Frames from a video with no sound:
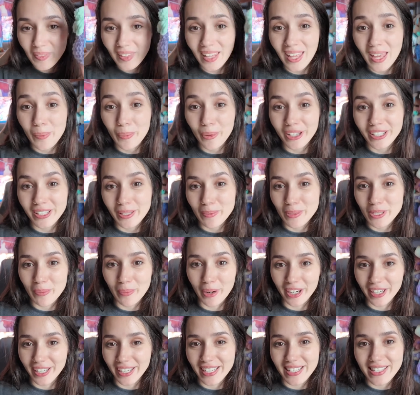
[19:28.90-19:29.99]
I bring them to
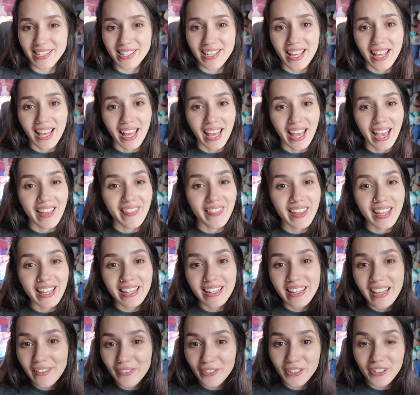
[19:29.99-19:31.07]
markets and they
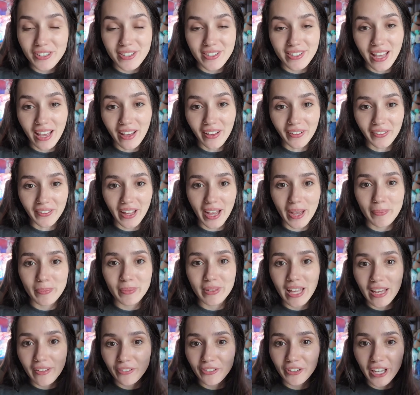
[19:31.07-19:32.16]
never sell. I'm
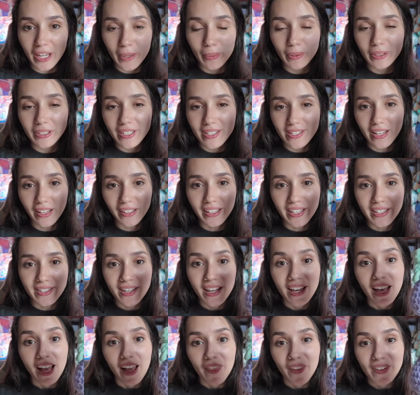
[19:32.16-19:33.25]
never able to sell these.
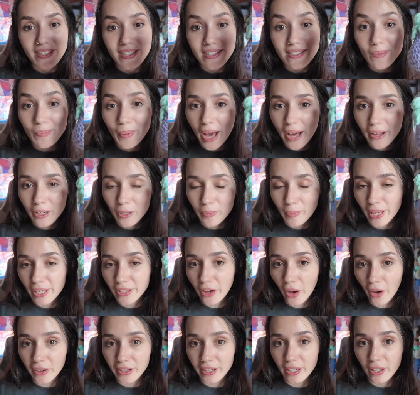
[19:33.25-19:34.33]
This is a pattern by
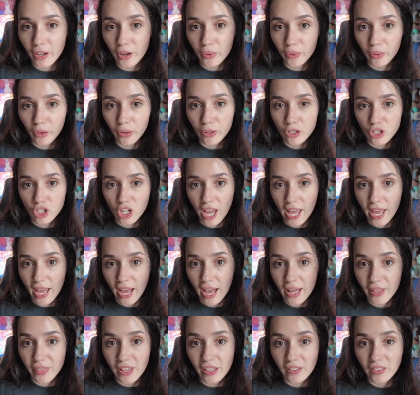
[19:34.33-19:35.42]
Garden Hoe Crochet.
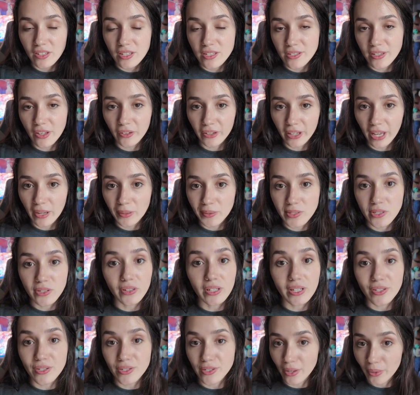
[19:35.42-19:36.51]
I think the Snail Council
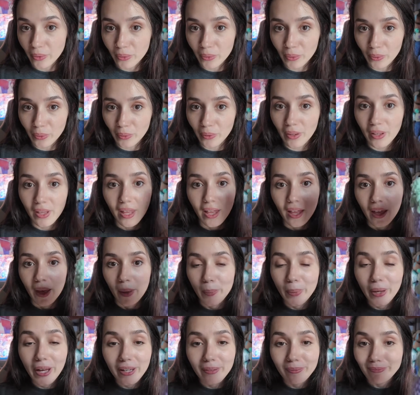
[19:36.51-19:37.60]
is so cool,
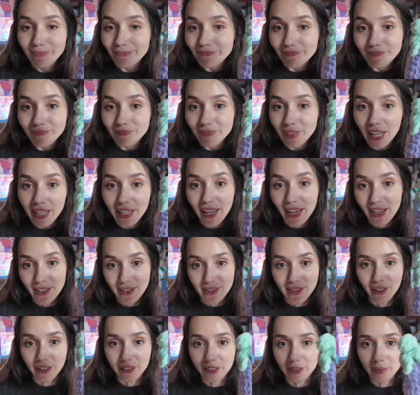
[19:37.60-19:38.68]
but I can't
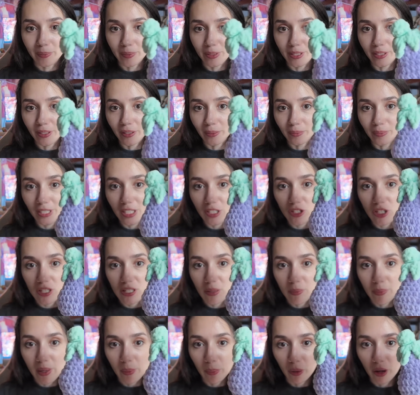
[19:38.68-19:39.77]
sell them, so that's just a
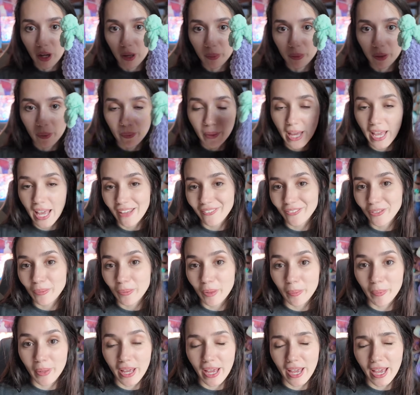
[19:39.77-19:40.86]
me problem. I
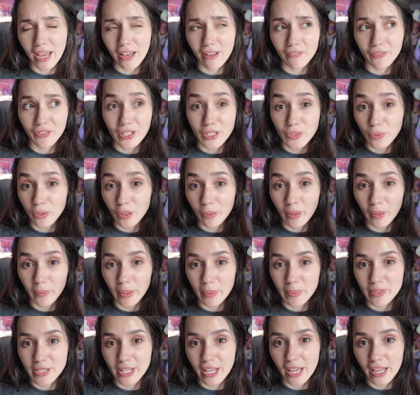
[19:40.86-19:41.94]
have this one on my
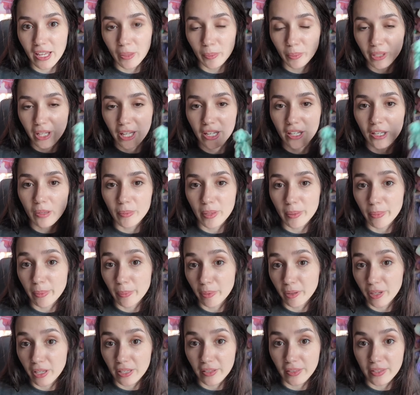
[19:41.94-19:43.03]
website, and I'm planning on maybe
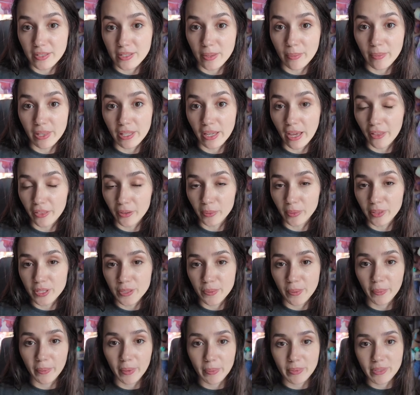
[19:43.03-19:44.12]
putting some of the other ones
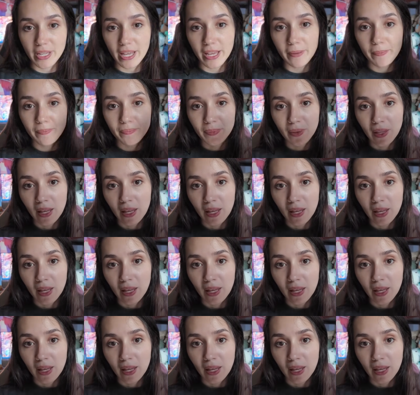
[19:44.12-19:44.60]
on my website.